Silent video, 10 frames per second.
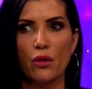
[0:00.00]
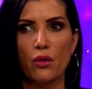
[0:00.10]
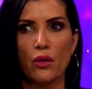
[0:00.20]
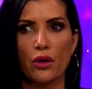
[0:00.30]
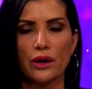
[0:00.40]

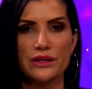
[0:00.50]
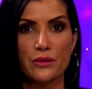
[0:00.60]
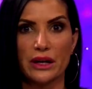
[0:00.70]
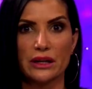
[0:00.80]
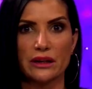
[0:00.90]
or
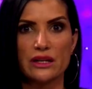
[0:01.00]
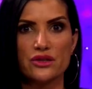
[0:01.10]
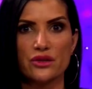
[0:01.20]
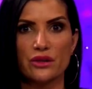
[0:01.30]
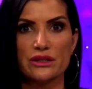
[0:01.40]
it's a
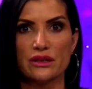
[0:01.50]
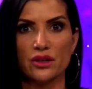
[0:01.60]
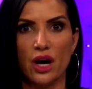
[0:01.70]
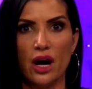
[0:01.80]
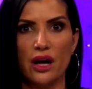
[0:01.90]
regulation or it's a
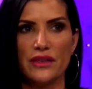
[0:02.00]
law,